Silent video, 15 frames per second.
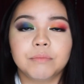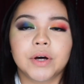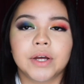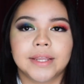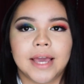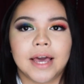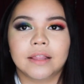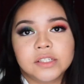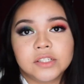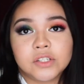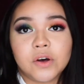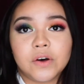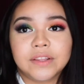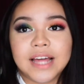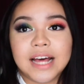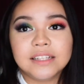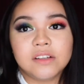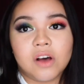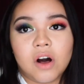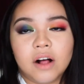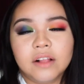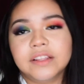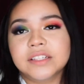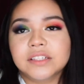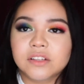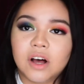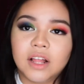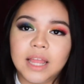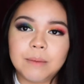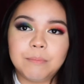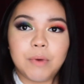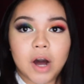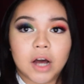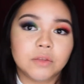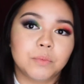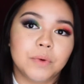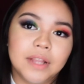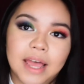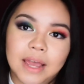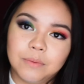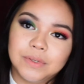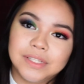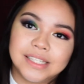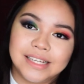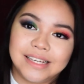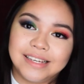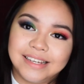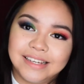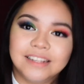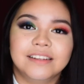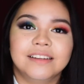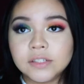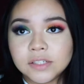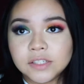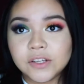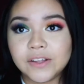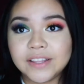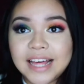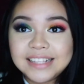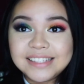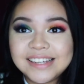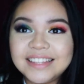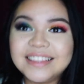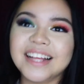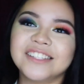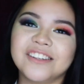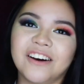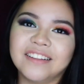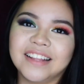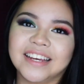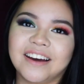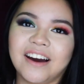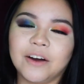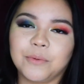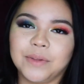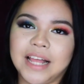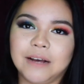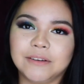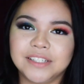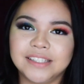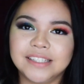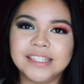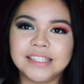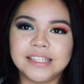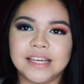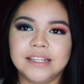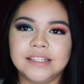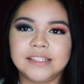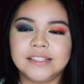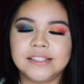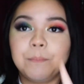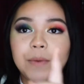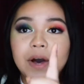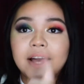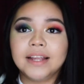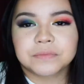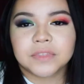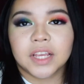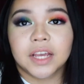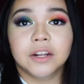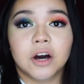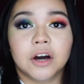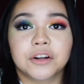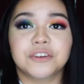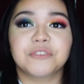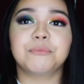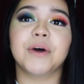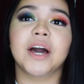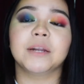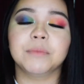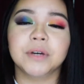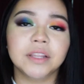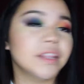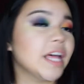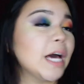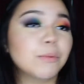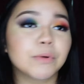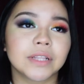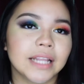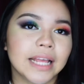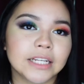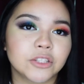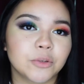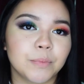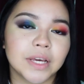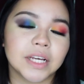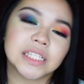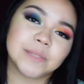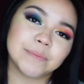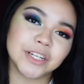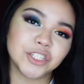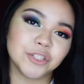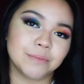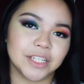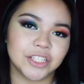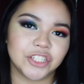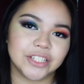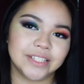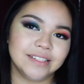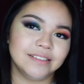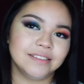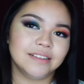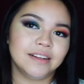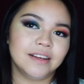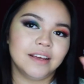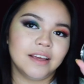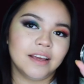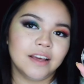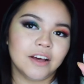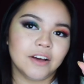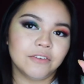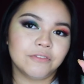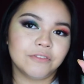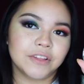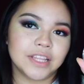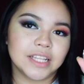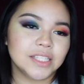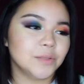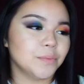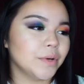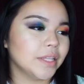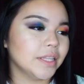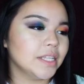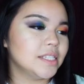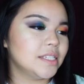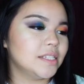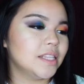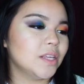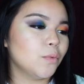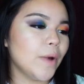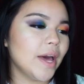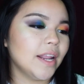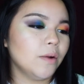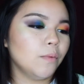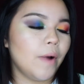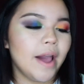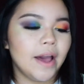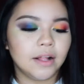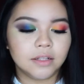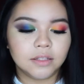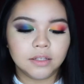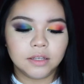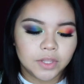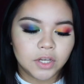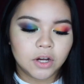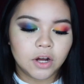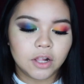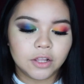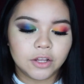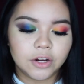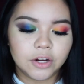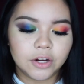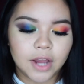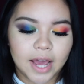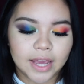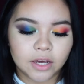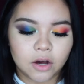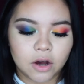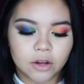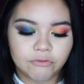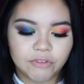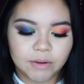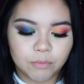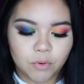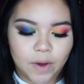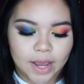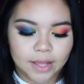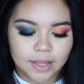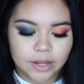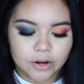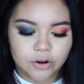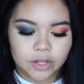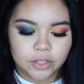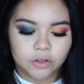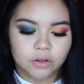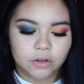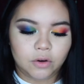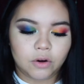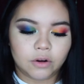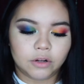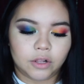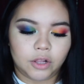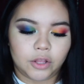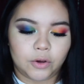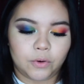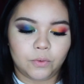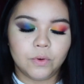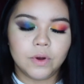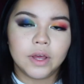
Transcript: But yeah, so that's all. This is all I bought while I was in. So that's it. That's all I got while I was in the States. But in honor of Pride Month, I would like to make a special mention for this one. This is the Wet n Wild Color Icon Rainbow Highlighter in Paper Blue.